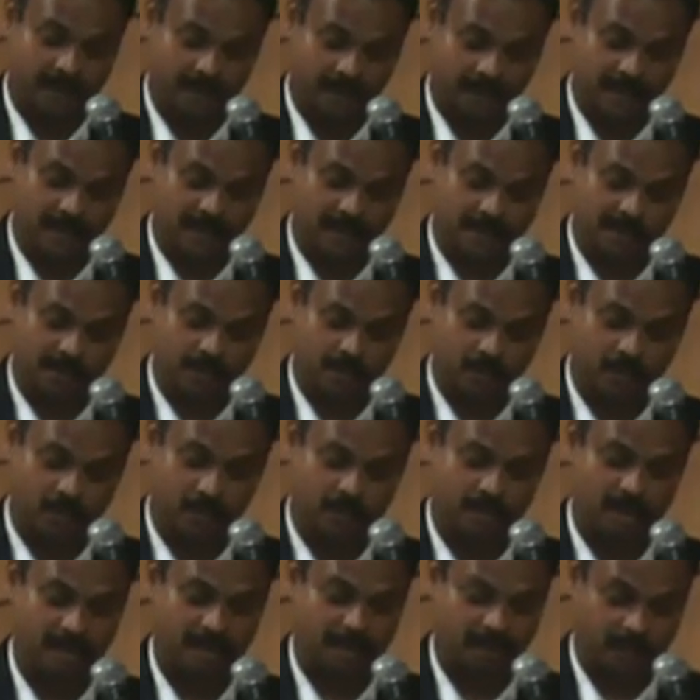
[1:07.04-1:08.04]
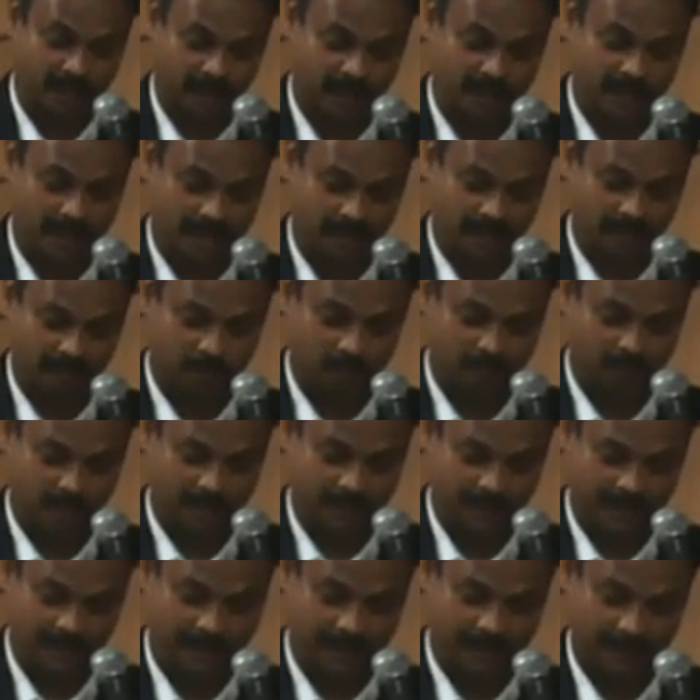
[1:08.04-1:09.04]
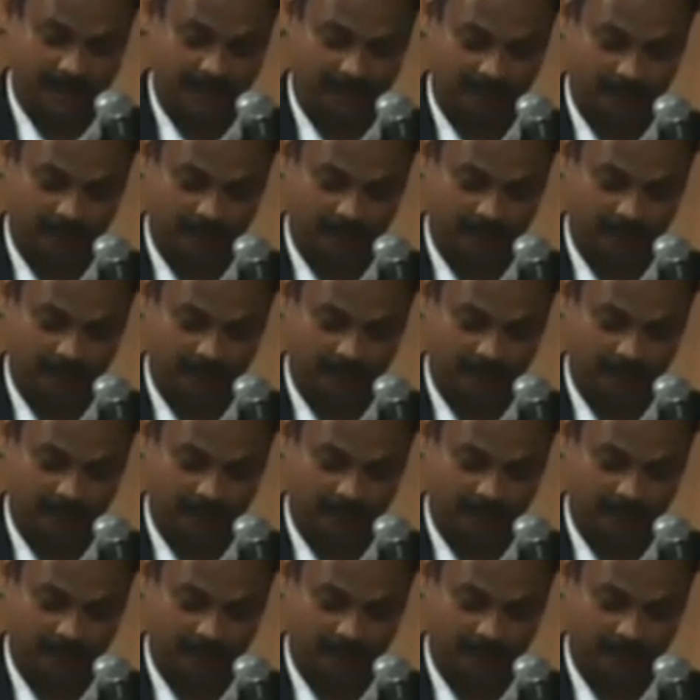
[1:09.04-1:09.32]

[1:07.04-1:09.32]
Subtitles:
business schools and professional bodies.